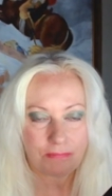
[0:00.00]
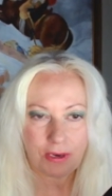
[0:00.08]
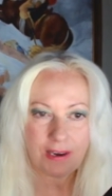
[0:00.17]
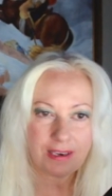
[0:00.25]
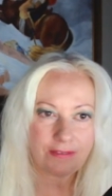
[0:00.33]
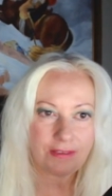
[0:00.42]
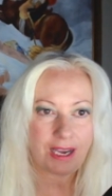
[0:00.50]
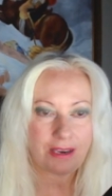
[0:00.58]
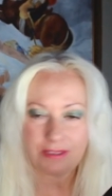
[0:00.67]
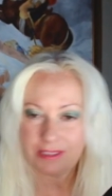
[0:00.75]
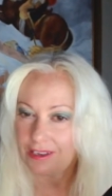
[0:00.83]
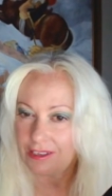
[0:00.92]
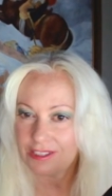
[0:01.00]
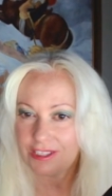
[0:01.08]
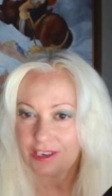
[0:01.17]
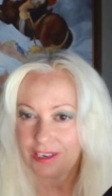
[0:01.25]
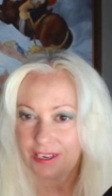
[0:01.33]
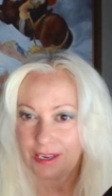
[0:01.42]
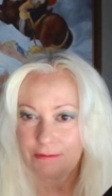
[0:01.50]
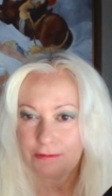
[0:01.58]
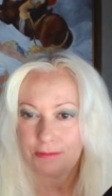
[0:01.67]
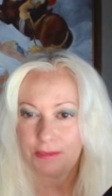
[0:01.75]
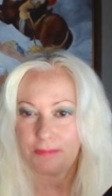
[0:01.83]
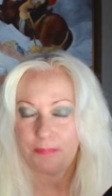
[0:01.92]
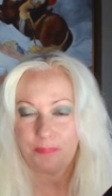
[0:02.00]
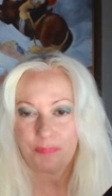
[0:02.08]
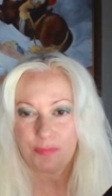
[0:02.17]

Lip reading: part of how it all started up for me.